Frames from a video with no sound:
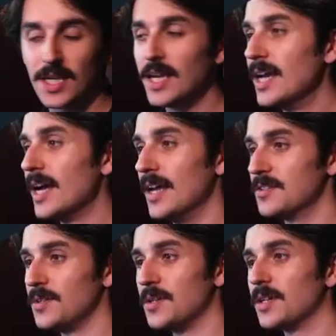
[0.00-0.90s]
and so
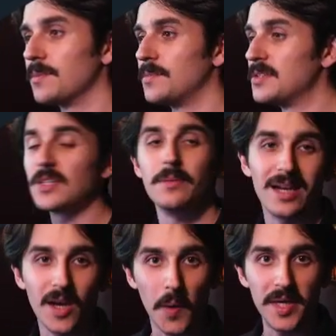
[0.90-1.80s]
this is going to be a lot
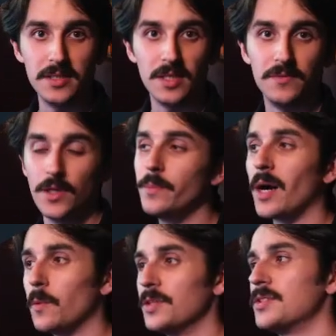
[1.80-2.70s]
easier for you. But I want
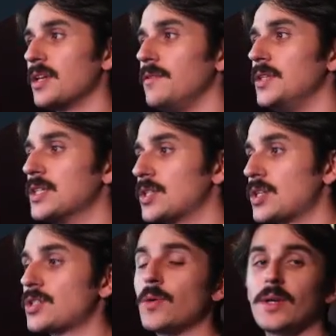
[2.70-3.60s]
to give you this just to
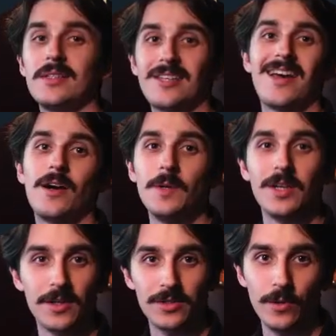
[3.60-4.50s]
showcase how we kind of
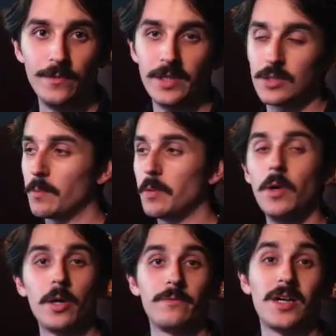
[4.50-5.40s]
do things when we work with
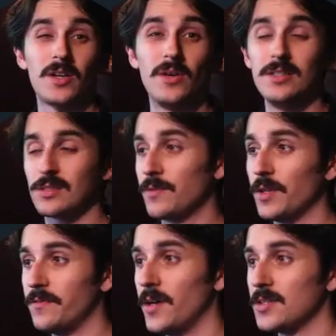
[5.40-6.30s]
our clients for the
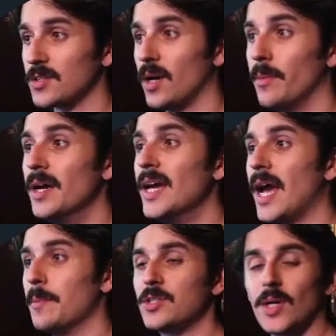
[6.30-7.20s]
first time, and we
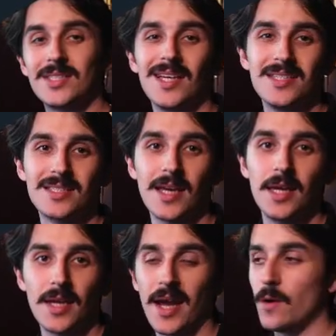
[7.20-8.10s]
try to understand
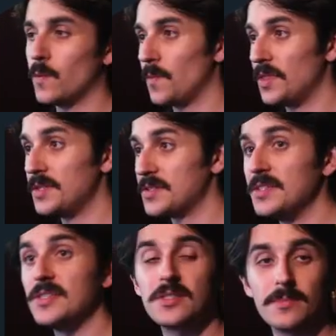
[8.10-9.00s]
how these
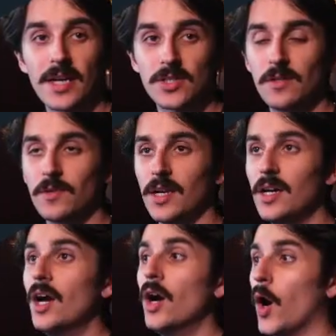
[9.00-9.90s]
systems actually run.
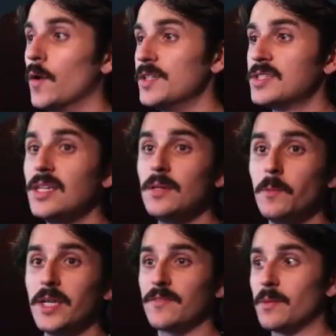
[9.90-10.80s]
Obviously, we'd have
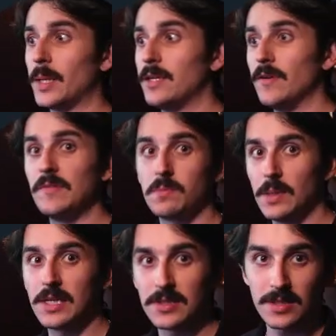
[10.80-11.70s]
the benefit of speaking
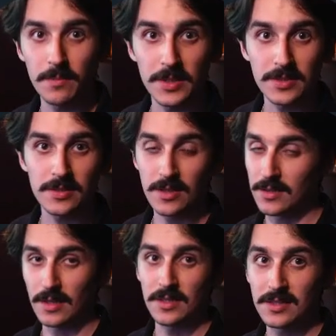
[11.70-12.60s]
to the business and the
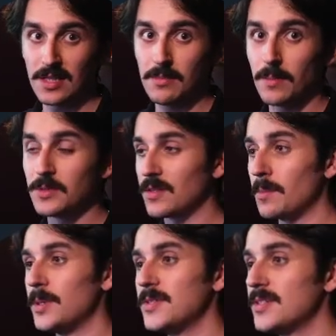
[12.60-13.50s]
team members of the
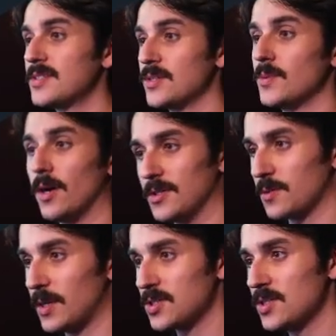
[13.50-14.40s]
business to ask
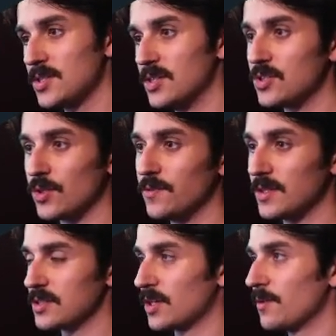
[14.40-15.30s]
questions and ensure things are
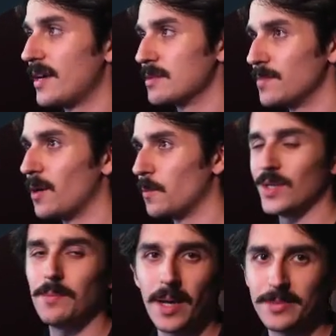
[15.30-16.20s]
correct, but we'll be able
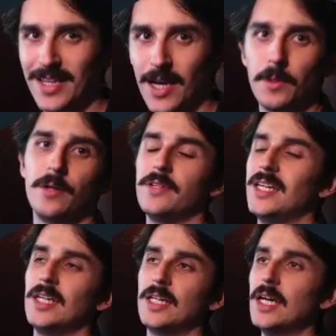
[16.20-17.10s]
to get away with it here
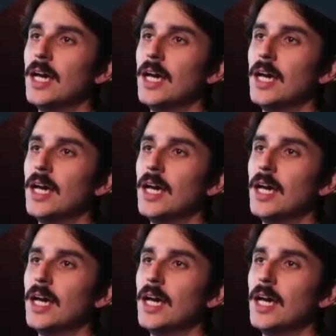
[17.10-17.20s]
for